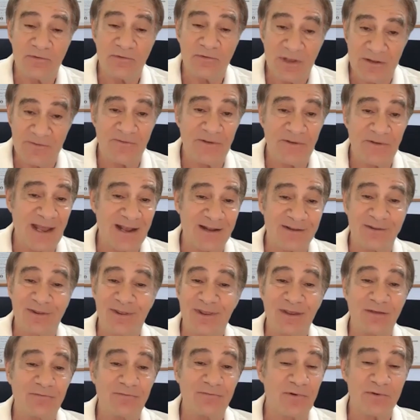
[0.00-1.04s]
in fact,
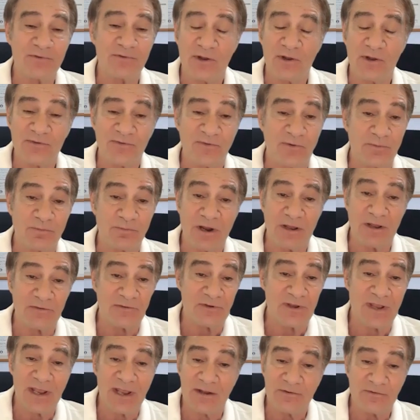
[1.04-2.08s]
the results for breast
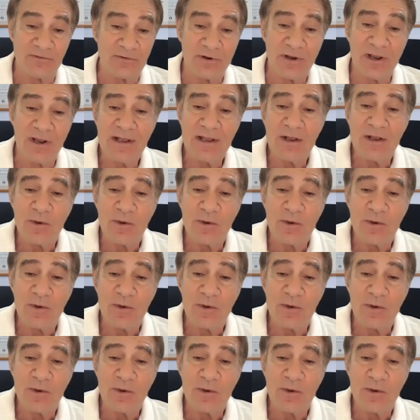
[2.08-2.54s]
cancer